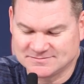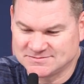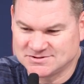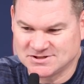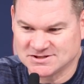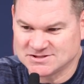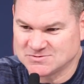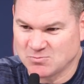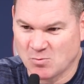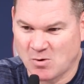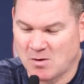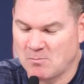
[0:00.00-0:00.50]

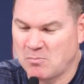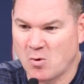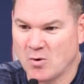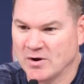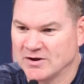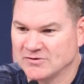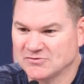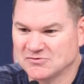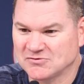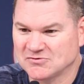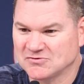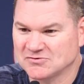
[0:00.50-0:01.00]
just want
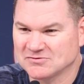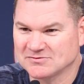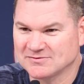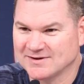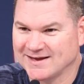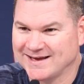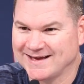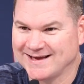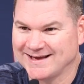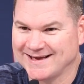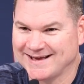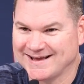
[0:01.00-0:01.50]
points,
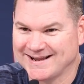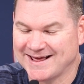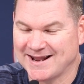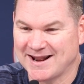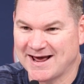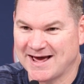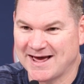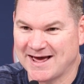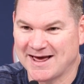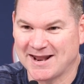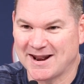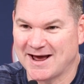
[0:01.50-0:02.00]
and
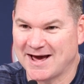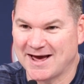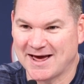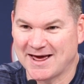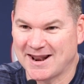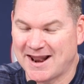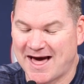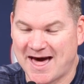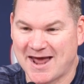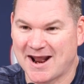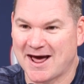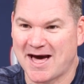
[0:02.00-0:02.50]
and and I,
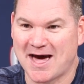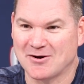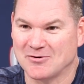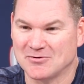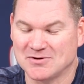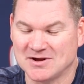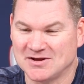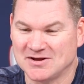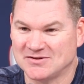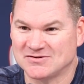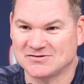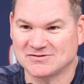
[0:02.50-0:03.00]
and I, I
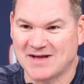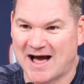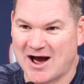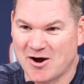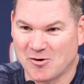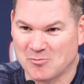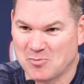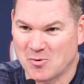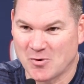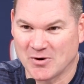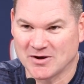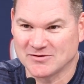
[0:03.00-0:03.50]
don't need
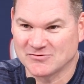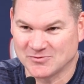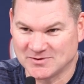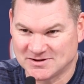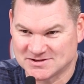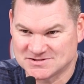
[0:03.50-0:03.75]
style points.